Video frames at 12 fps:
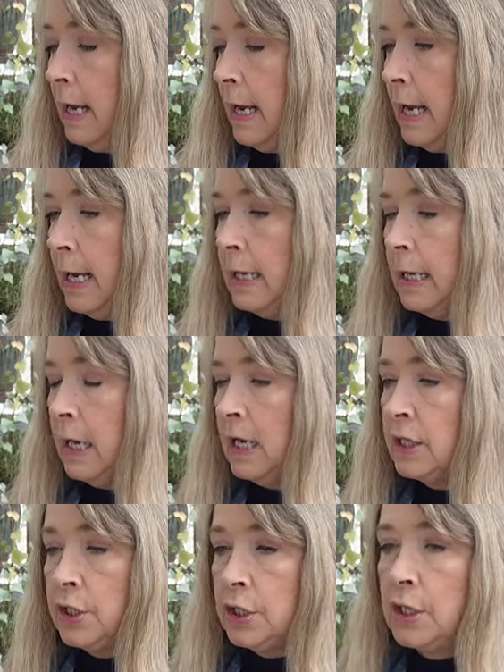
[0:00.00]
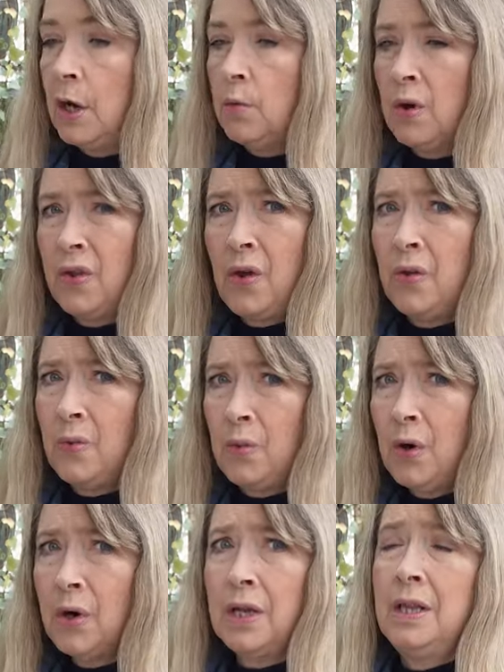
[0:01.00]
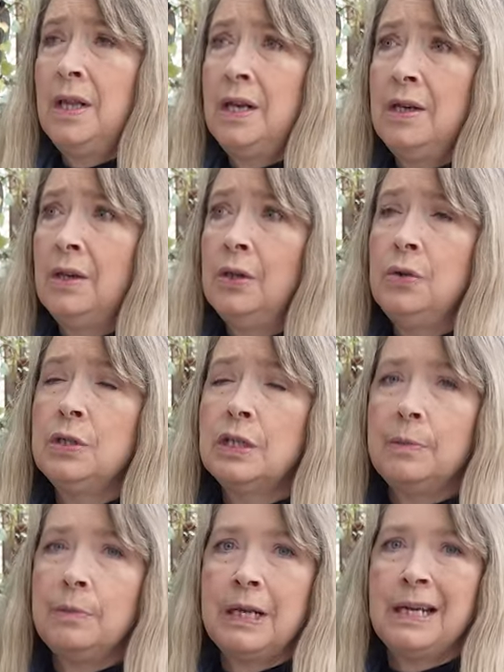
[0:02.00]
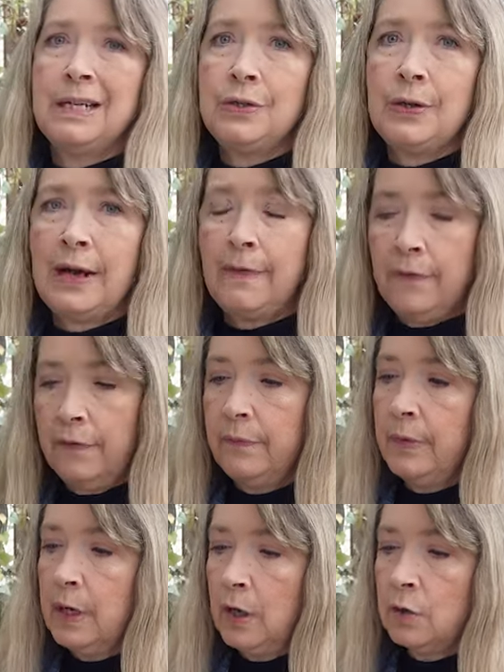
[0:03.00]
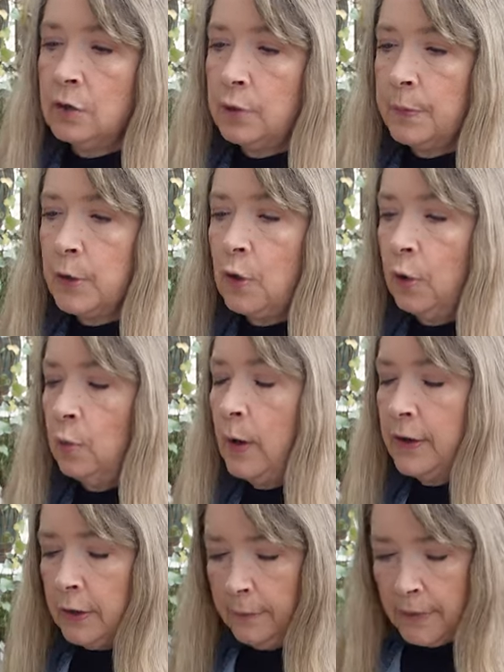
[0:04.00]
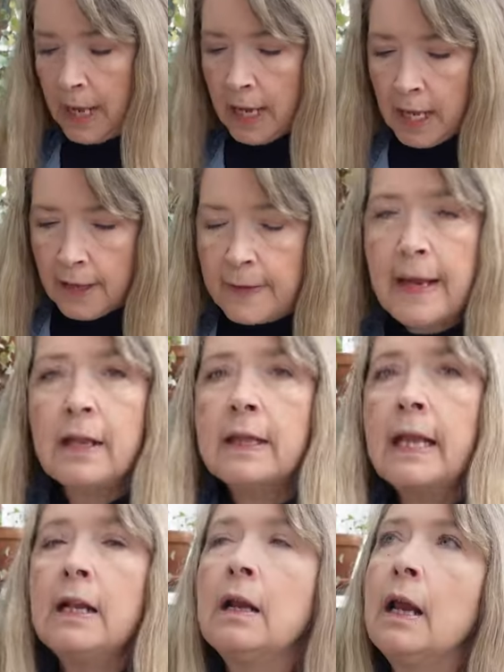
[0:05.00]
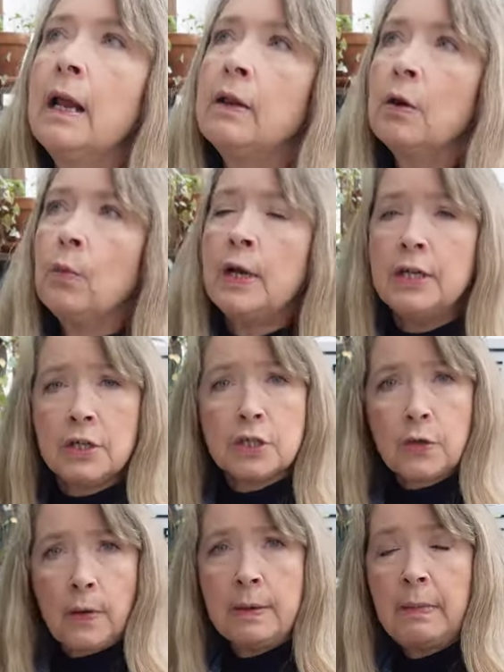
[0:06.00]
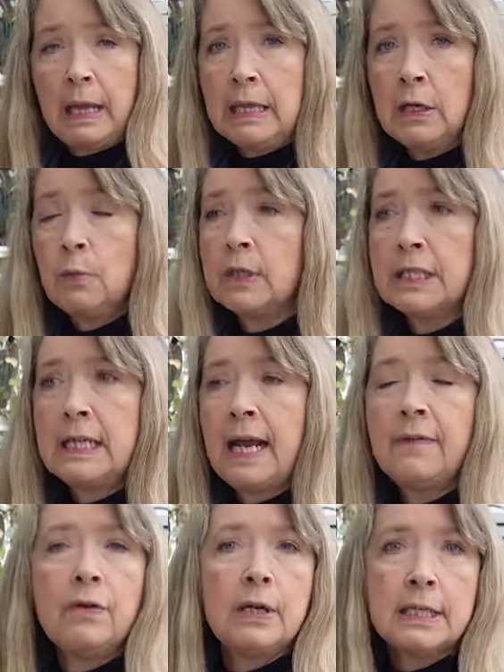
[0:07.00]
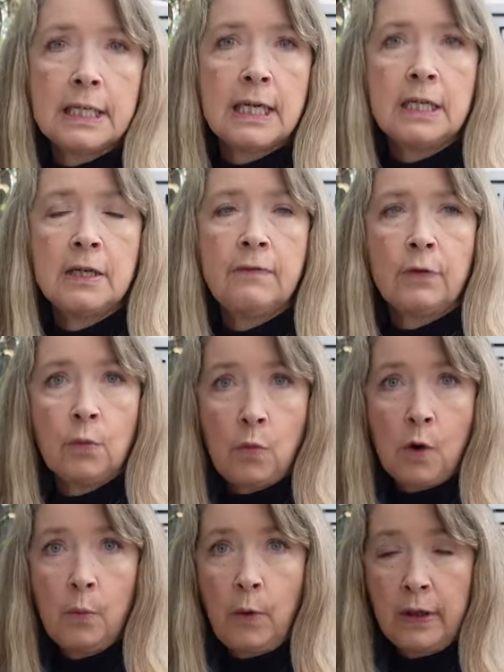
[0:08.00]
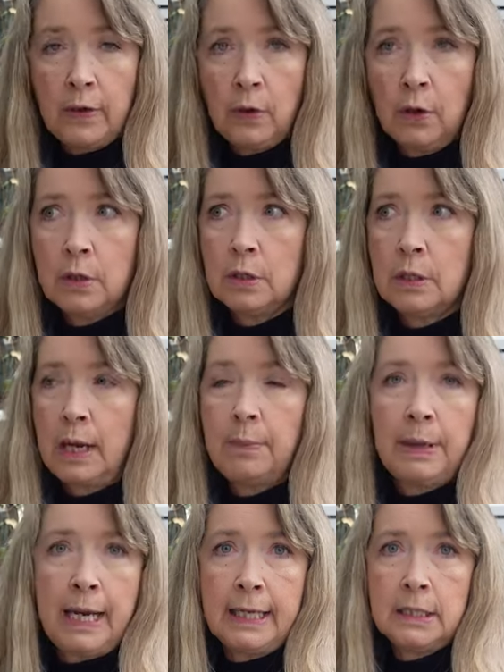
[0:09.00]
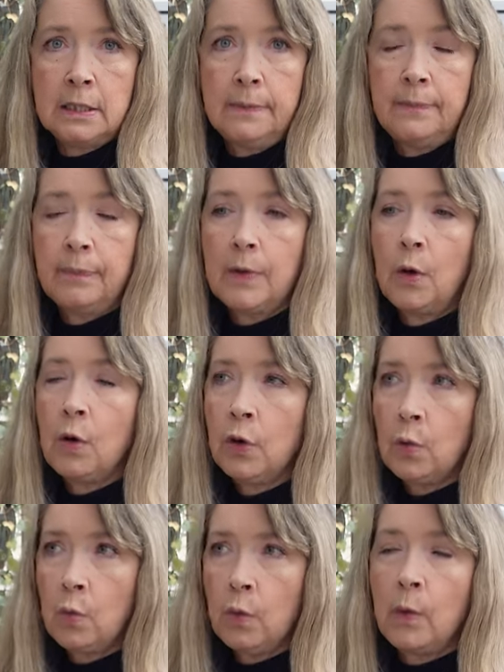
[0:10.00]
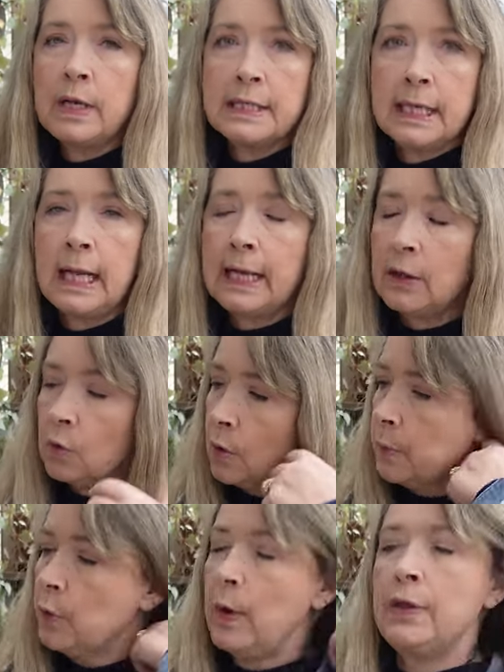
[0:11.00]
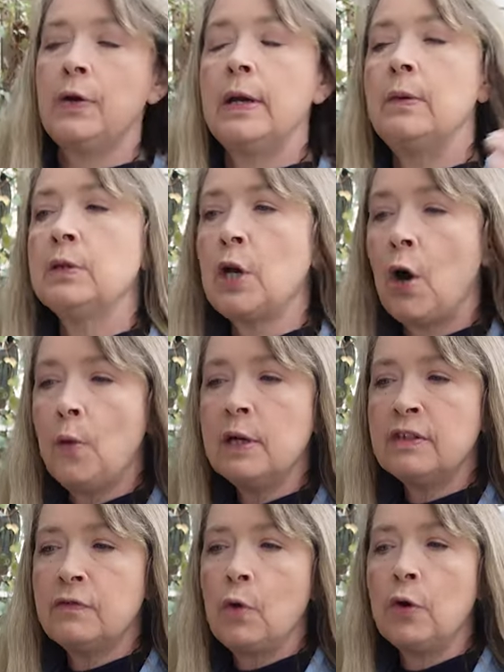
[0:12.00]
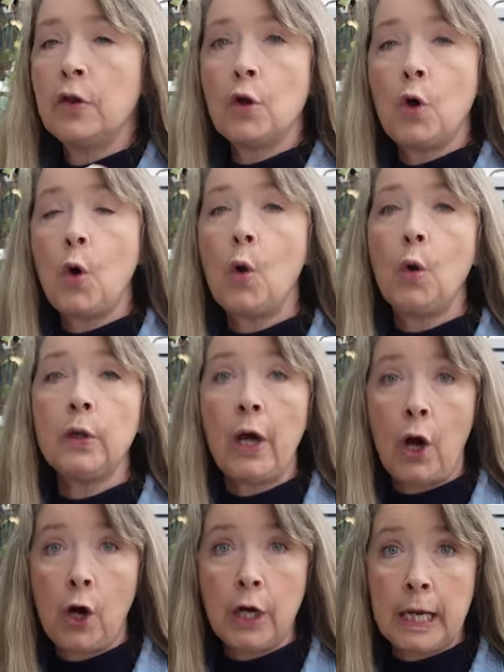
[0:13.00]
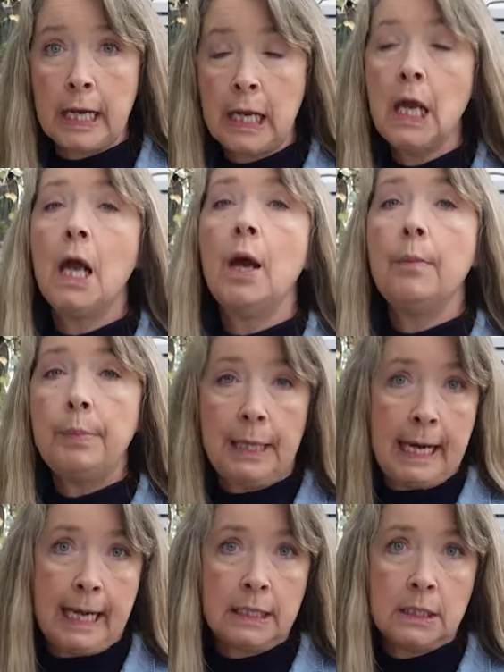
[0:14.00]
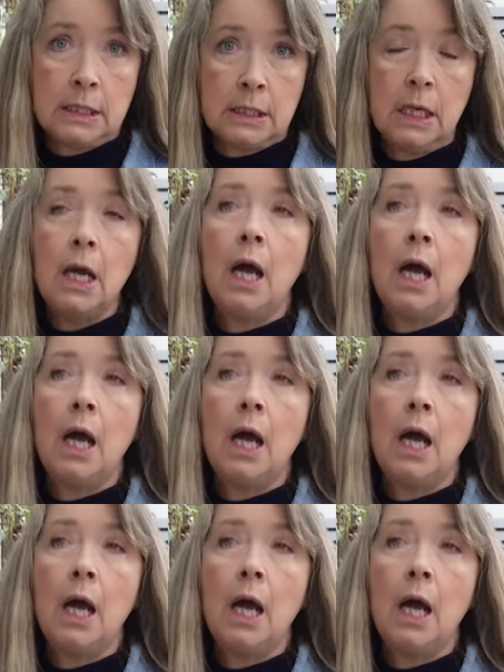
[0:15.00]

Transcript: and uh, it's just not worth all the work and then you lose them because you have you know super cold weather the, the the winter sowing method was never intended for warm weather type plants or the ones that like the warmer weather it was always for the cold hardy plants